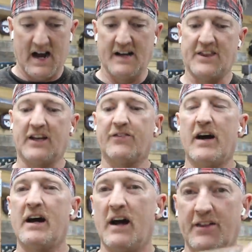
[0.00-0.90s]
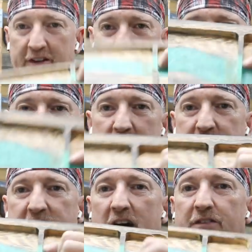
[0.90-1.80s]
I think if I, I think if I try to
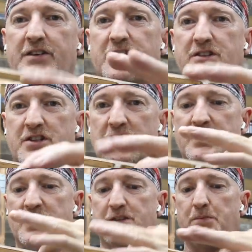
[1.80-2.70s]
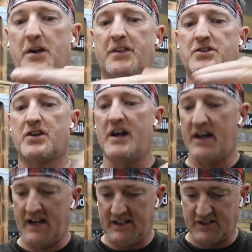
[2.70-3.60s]
salvage just this part of the
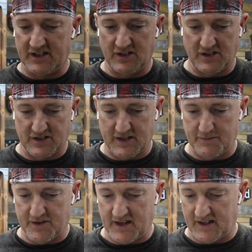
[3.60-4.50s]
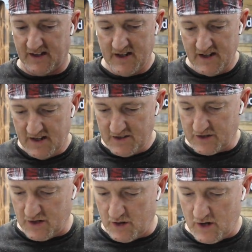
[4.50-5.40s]
tray, it's gonna do the same thing.
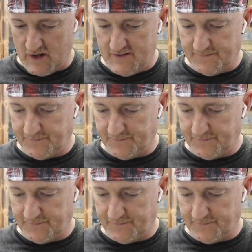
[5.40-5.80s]
So,